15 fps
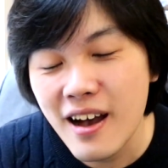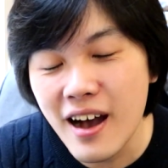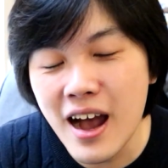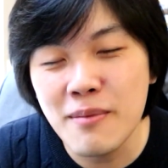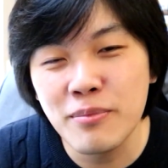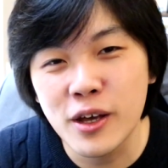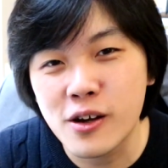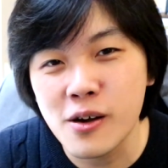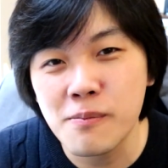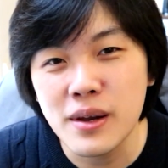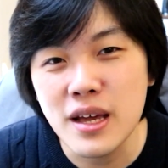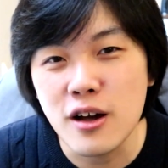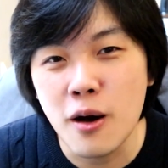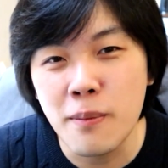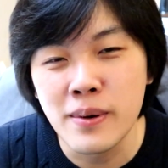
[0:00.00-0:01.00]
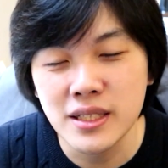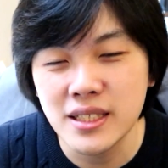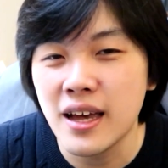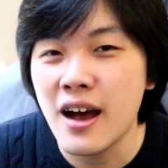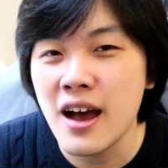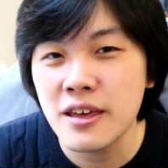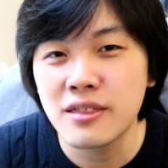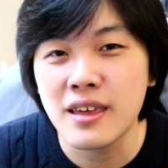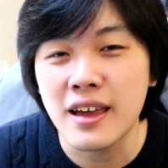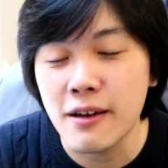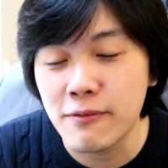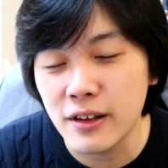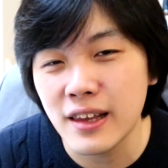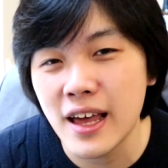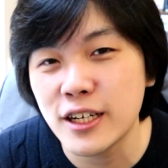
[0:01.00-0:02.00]
I'm the complete opposite. I think
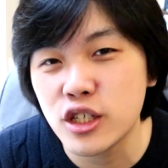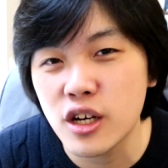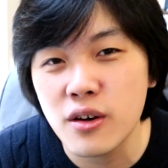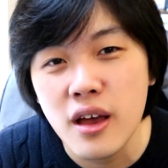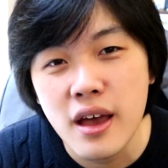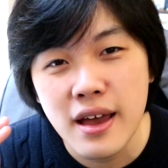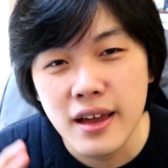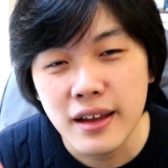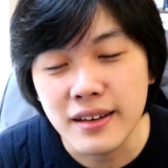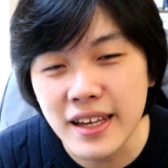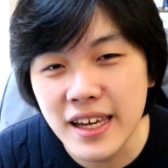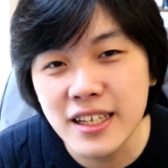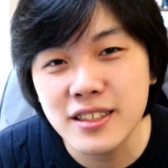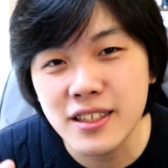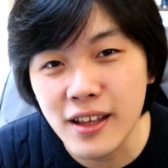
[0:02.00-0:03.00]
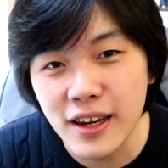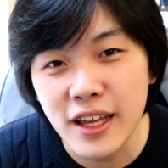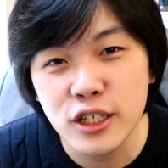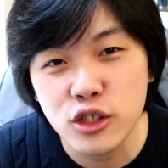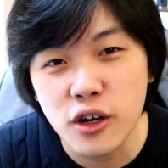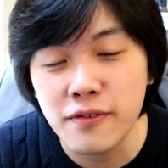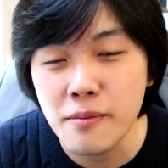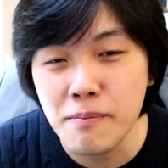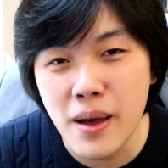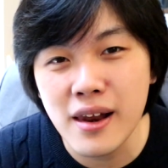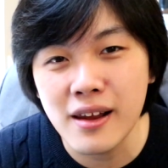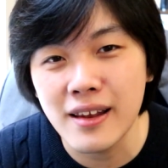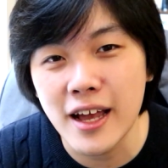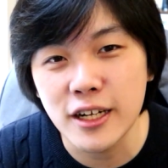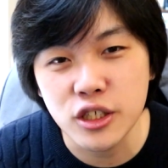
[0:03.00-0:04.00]
if a legend needs to leech off a
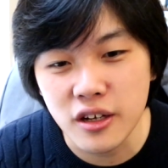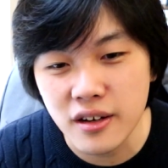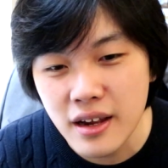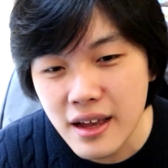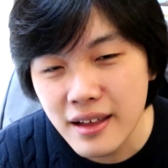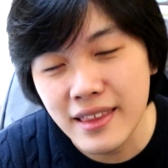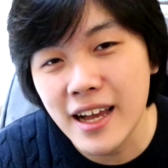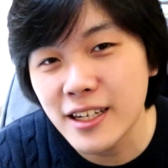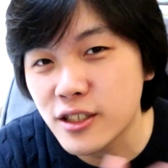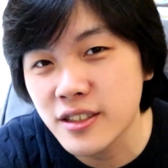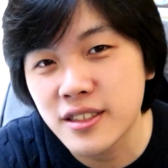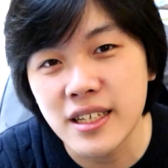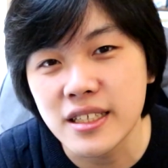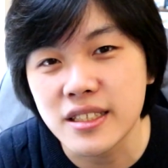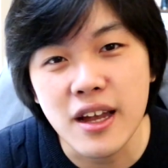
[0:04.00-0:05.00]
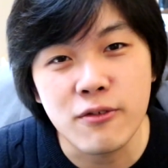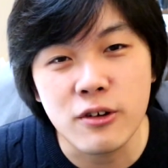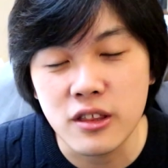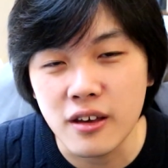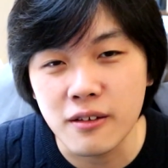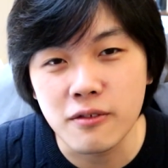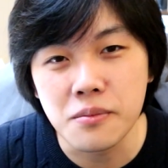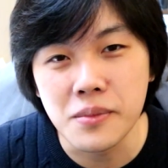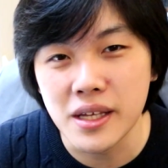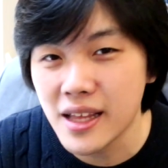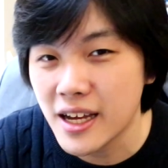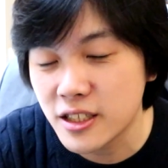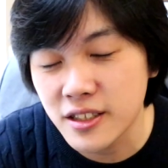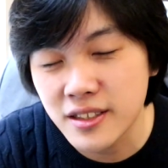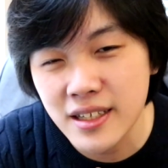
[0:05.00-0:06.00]
better legend, that just says everything for me.
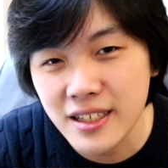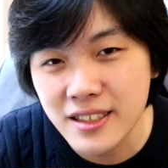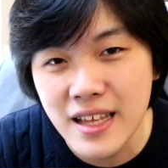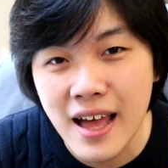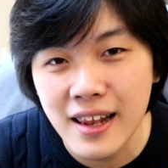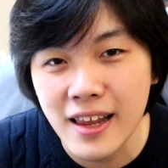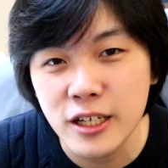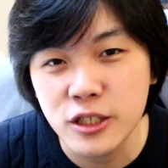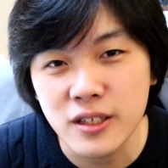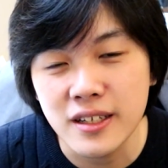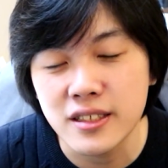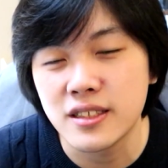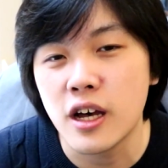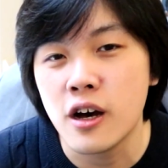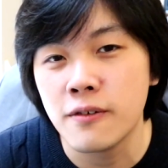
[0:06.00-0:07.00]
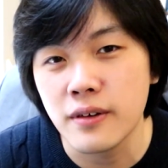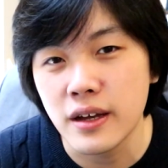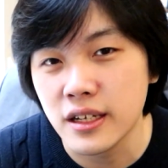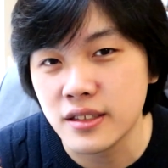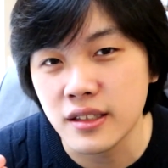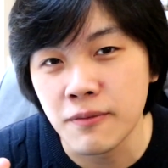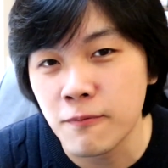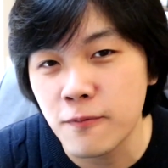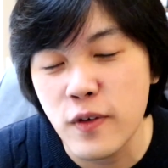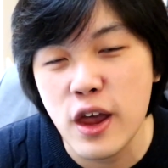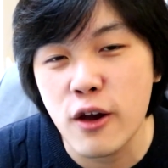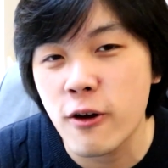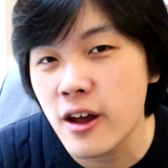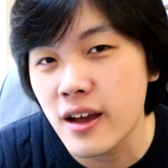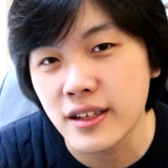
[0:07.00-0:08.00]
That just says that legend itself is
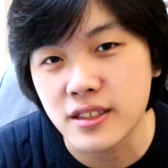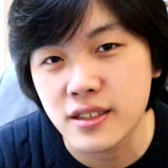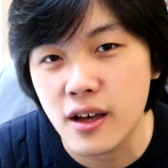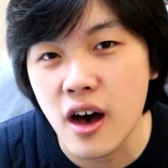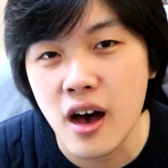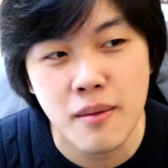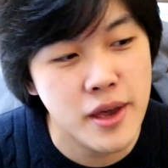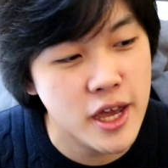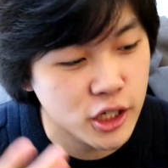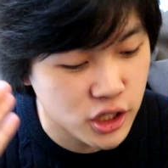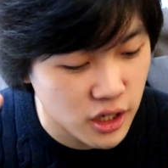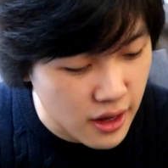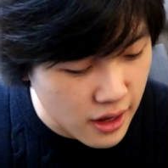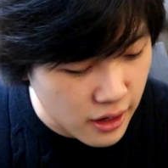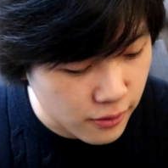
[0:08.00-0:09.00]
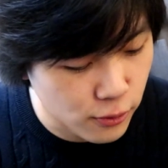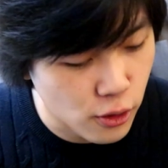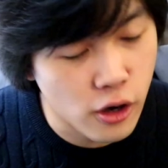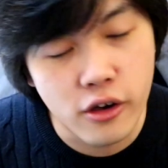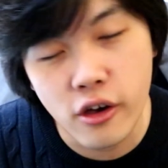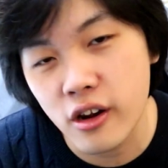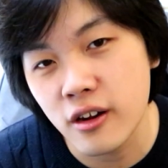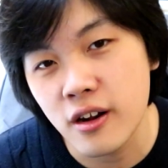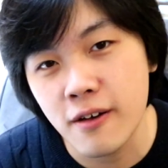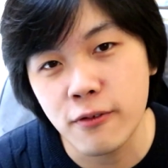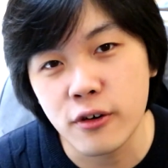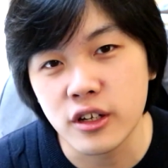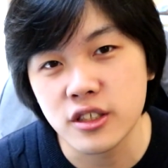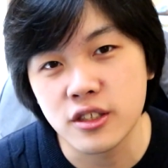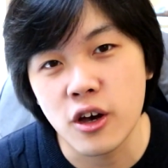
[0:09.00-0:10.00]
inferior, it's garbage, not good enough
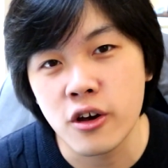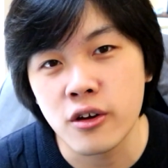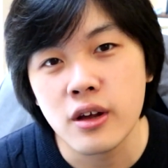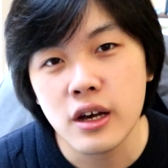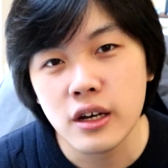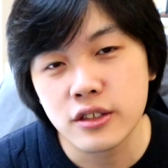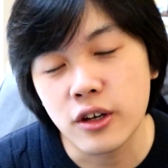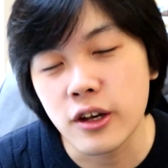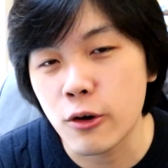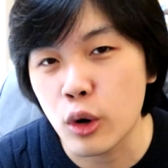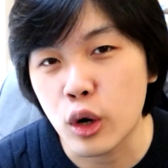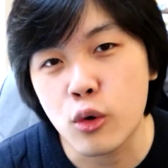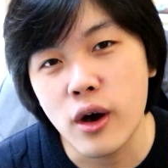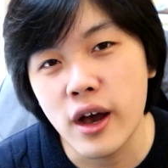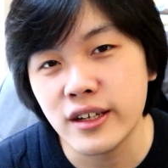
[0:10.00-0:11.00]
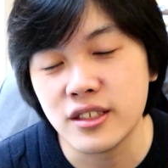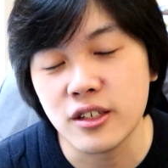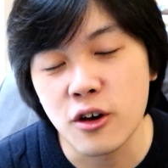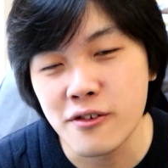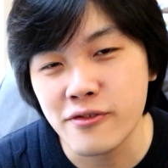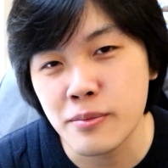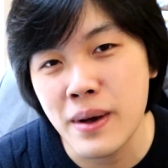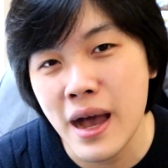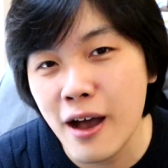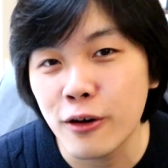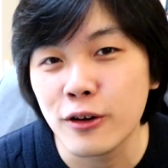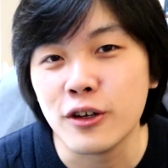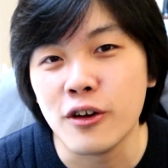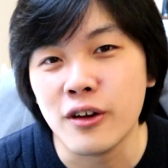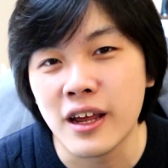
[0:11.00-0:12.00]
on his own, so he requires an
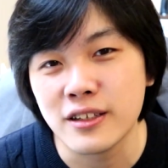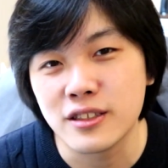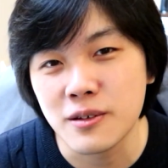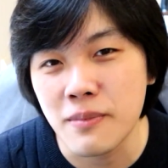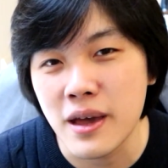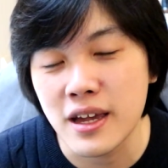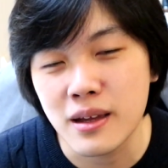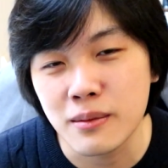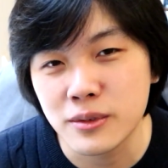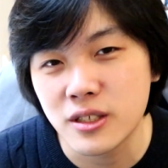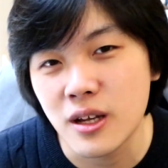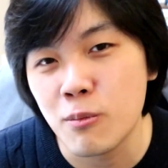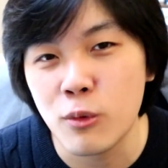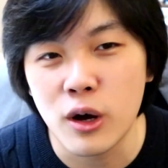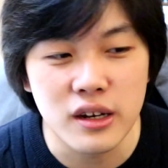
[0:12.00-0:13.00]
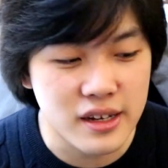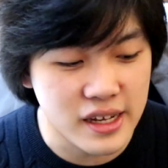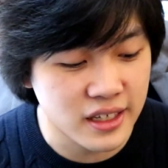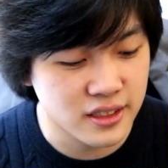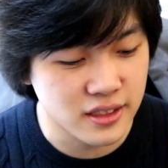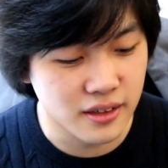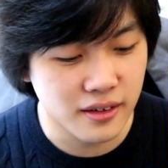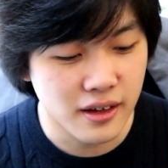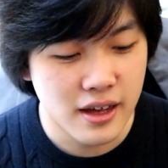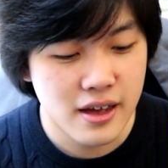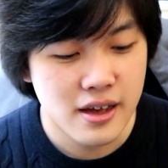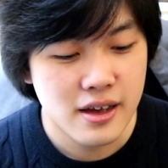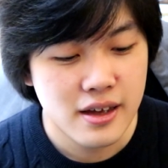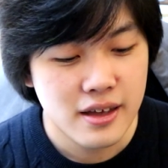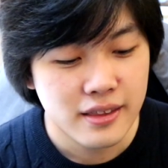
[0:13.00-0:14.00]
overpowered unit to make him somewhat decent.
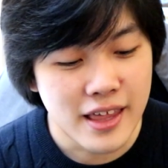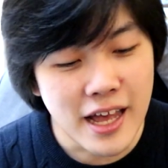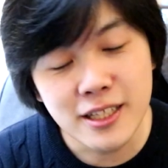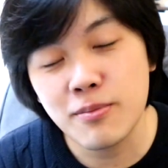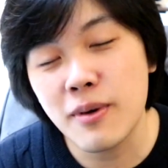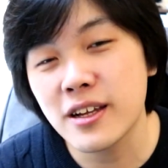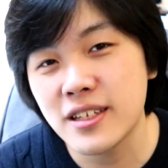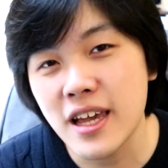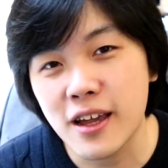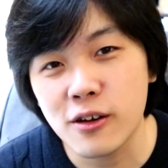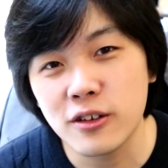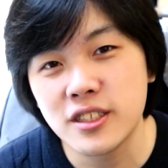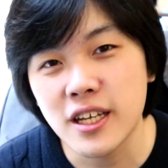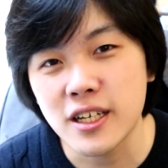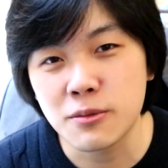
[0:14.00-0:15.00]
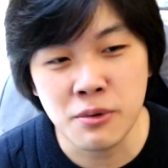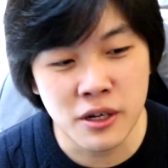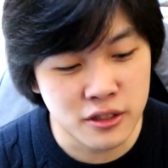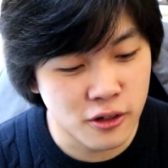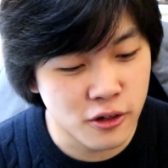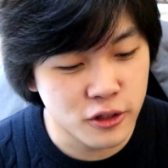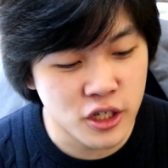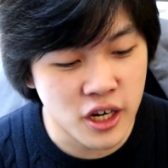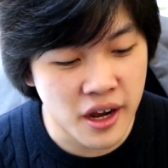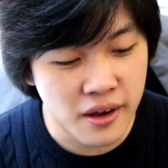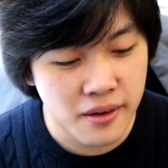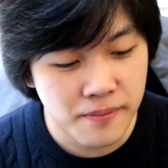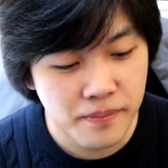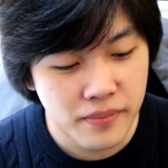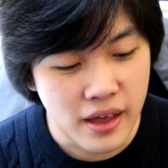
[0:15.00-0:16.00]
That's my take on 6+
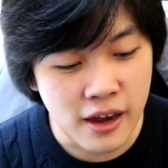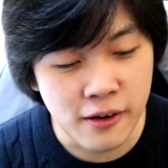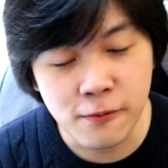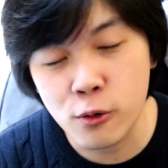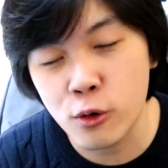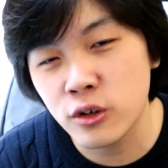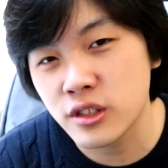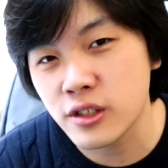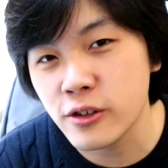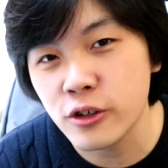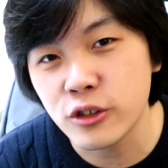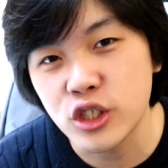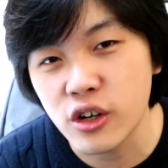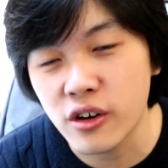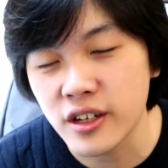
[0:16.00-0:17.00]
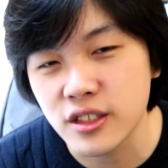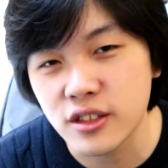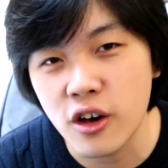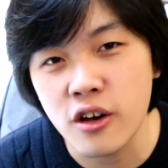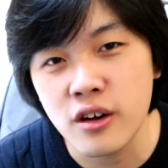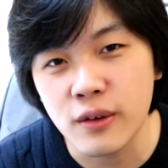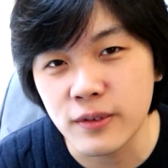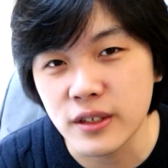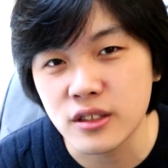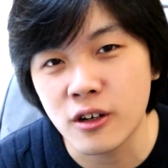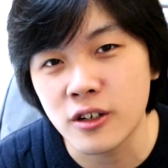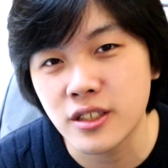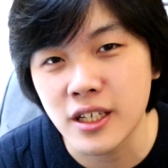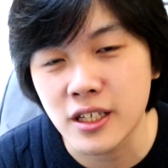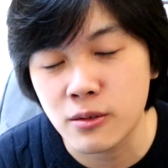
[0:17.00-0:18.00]
Lucci. And of course, Lucci on his own, if he's
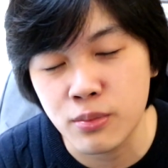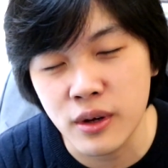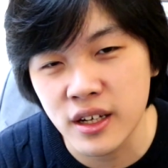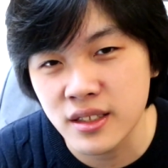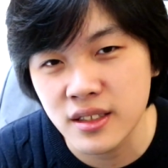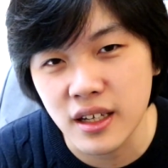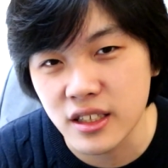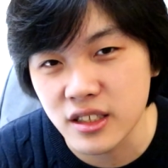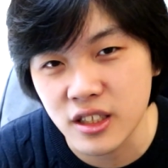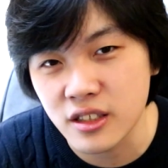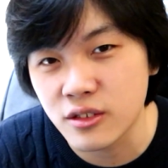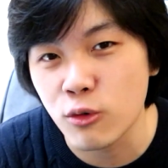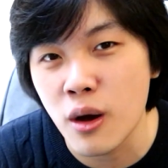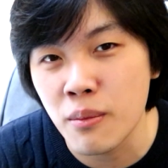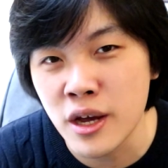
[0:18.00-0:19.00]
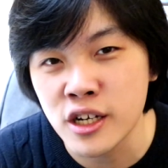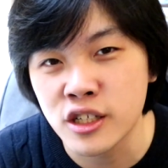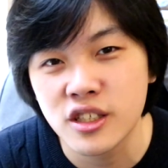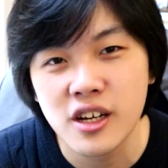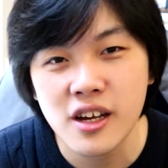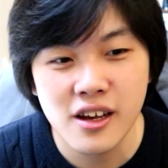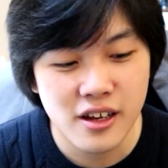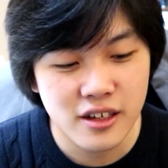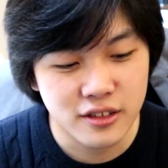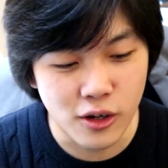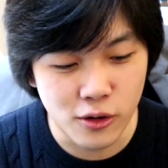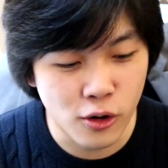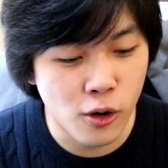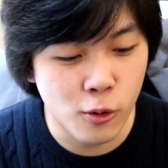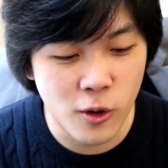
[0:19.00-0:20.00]
not 6+, is just rubbish.
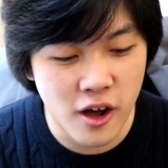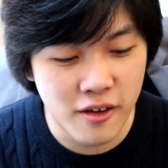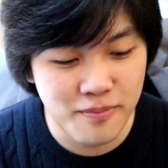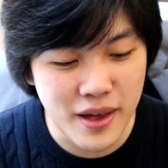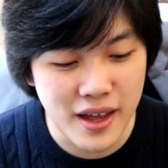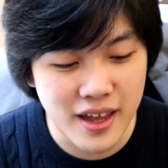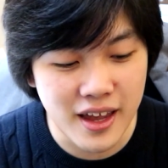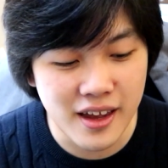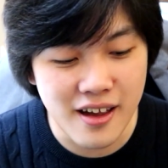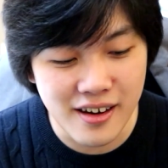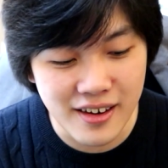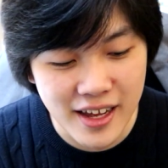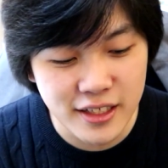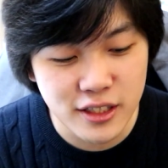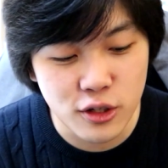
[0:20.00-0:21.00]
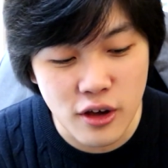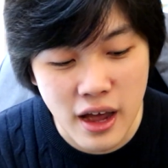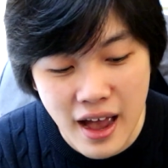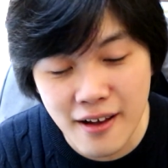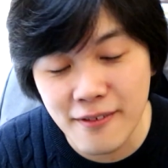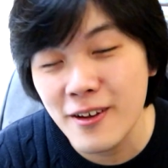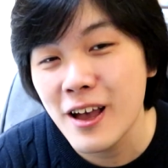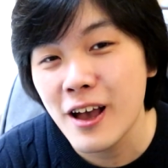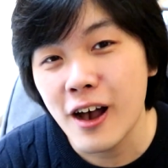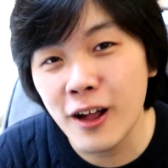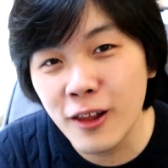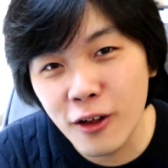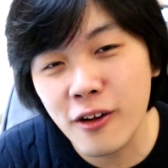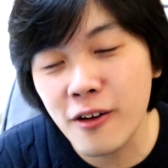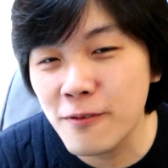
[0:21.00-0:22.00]
So not worth picking unless you have
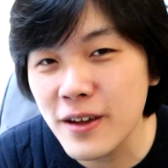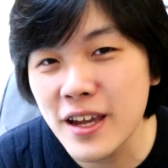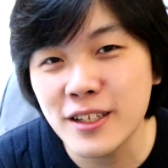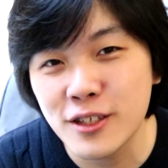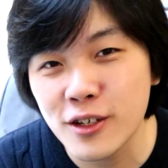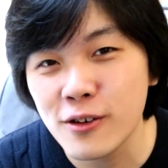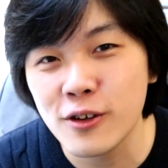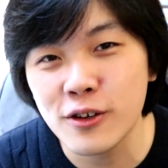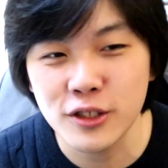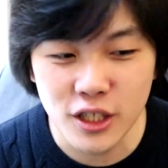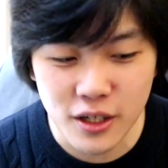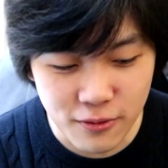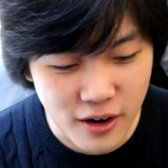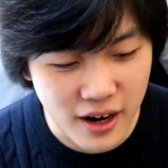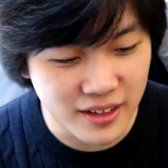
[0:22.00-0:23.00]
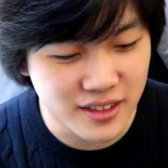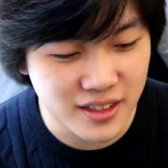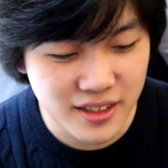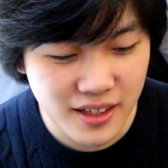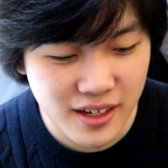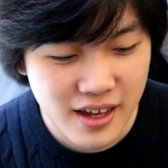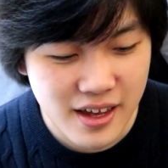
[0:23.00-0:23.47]
a lot of V2 Lucci friends.